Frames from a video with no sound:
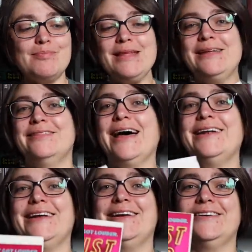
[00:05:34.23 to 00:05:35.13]
And that
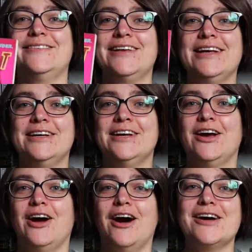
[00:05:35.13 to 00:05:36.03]
is
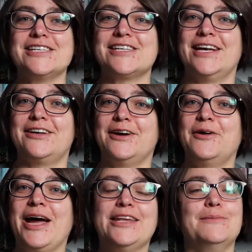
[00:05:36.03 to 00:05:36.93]
August Kikko
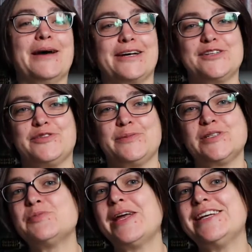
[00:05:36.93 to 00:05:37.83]
and the Mechas from
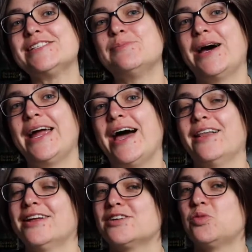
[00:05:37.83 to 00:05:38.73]
Space by
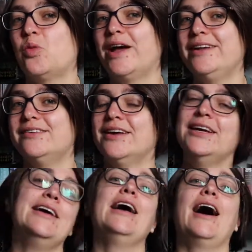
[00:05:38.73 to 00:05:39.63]
Alex White.
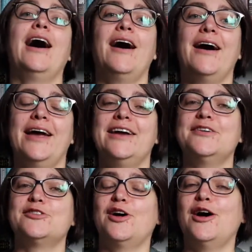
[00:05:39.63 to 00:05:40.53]
I
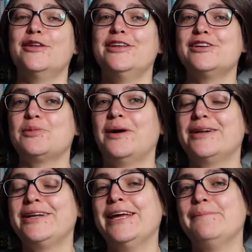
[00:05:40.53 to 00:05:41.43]
saw this
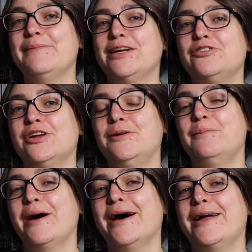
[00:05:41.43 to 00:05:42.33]
one get mentioned
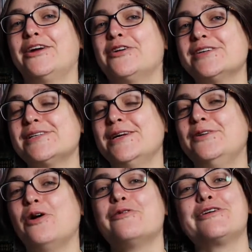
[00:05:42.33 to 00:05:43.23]
by Kristen
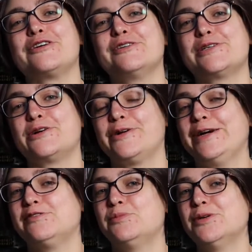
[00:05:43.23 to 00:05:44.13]
over at Kristen
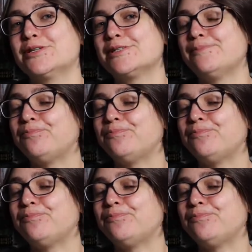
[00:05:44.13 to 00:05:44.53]
Craves Books,